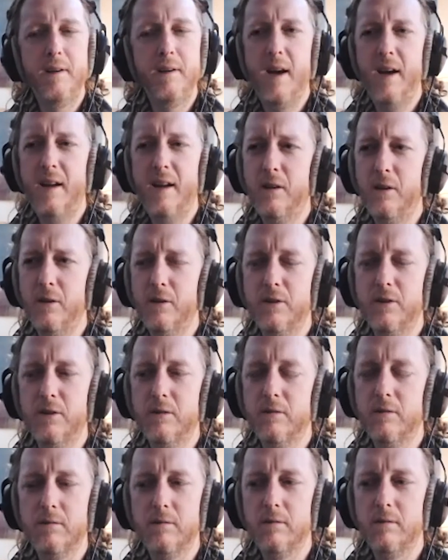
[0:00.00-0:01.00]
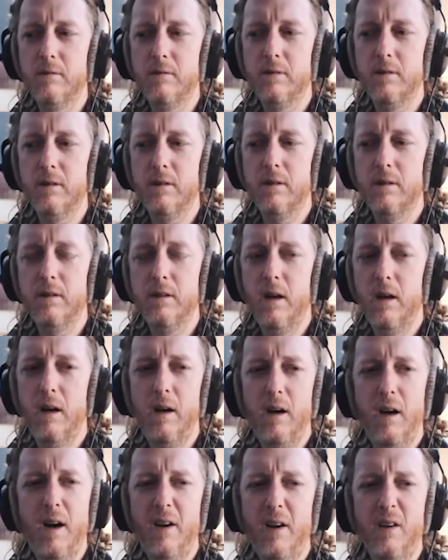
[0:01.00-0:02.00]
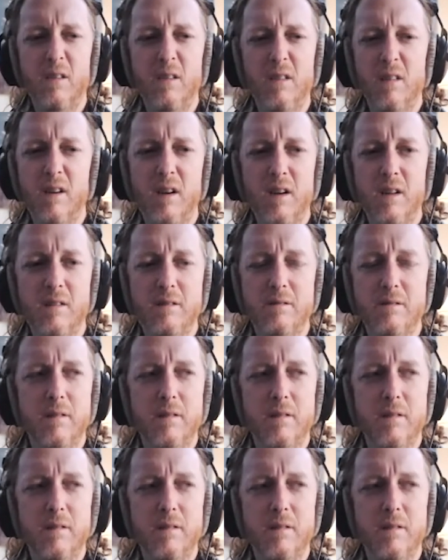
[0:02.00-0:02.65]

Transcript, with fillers: my dad goes, I don't